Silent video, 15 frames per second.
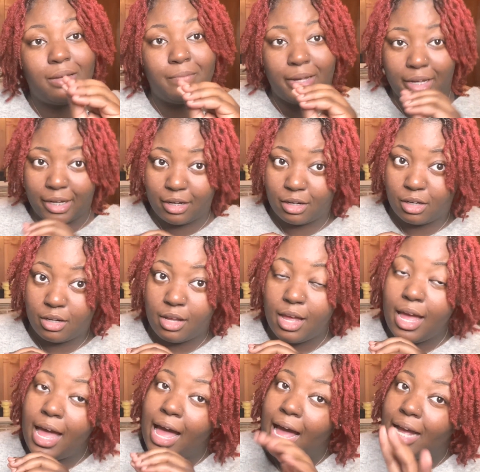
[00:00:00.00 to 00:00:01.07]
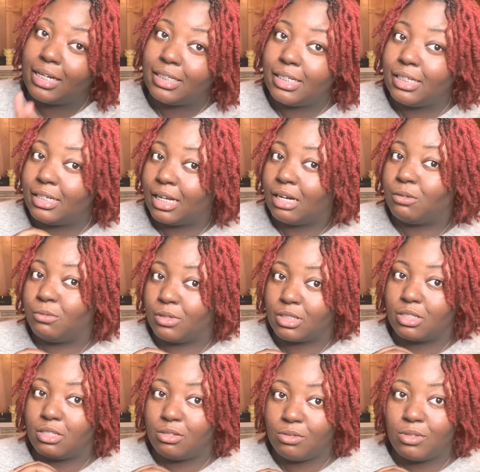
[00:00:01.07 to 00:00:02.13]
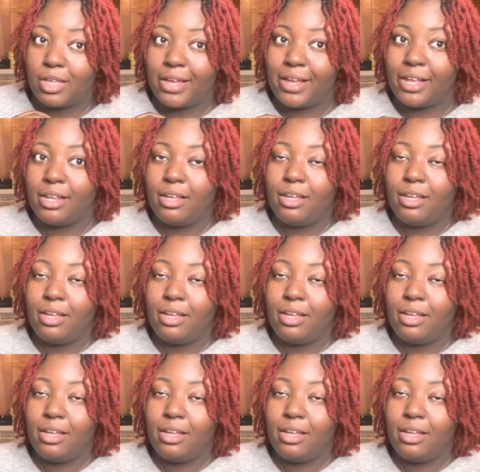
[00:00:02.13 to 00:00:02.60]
in my hair. I did not want to do that.